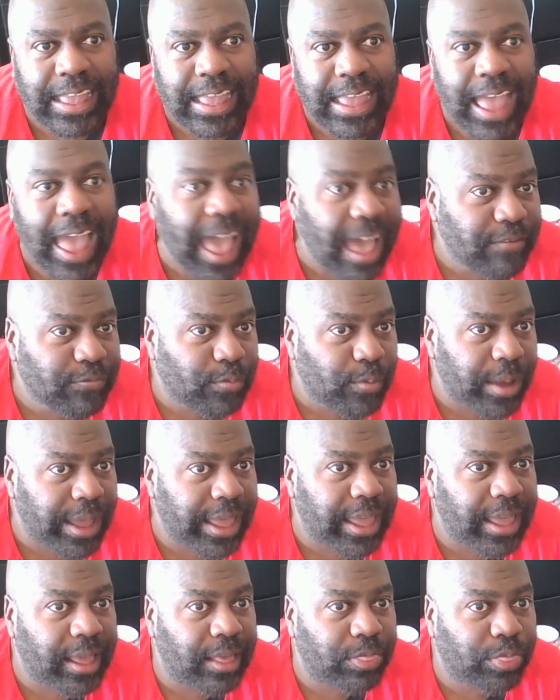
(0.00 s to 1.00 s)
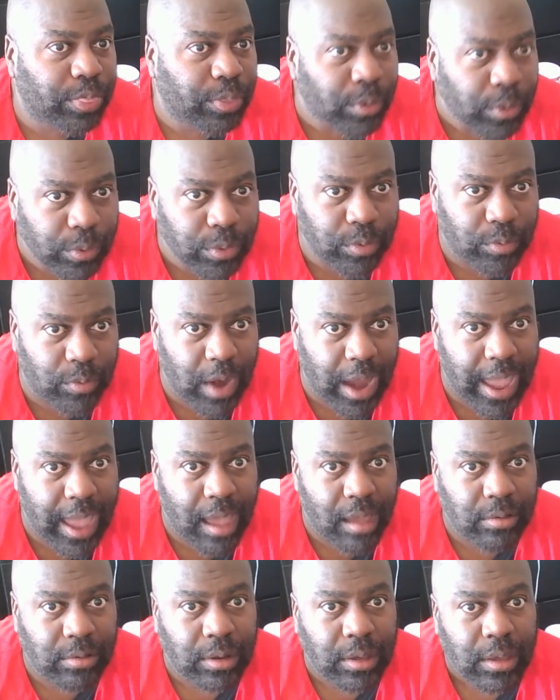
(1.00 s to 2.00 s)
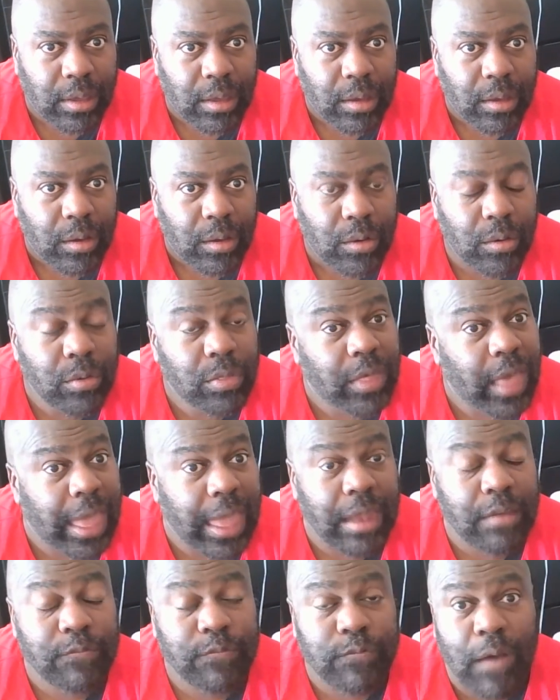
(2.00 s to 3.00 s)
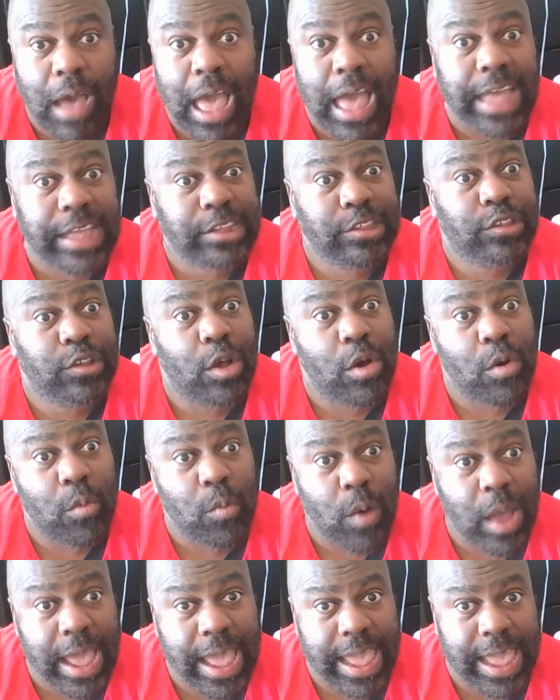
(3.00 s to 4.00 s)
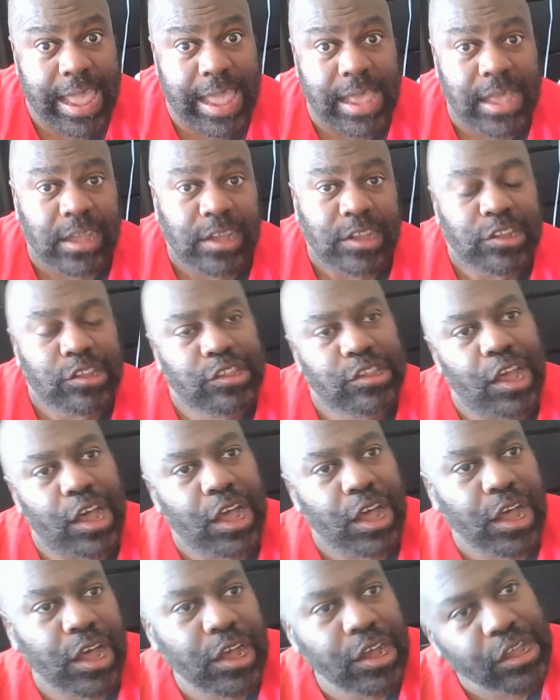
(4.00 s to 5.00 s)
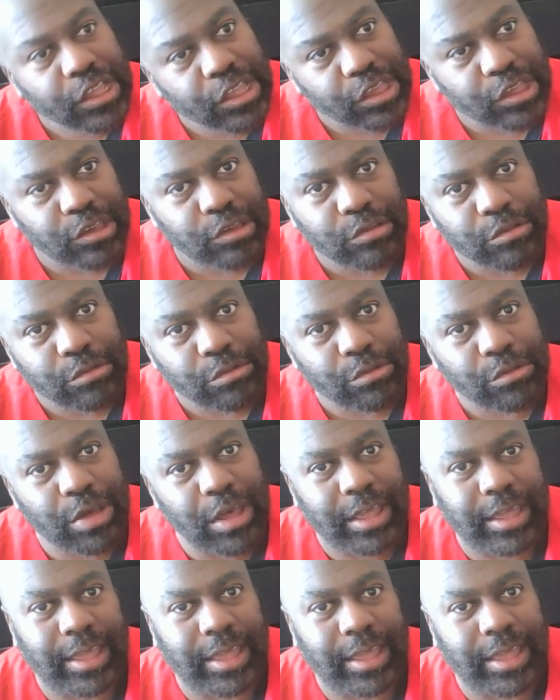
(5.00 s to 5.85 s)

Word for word: halfway through the round who then finds a way to hug you,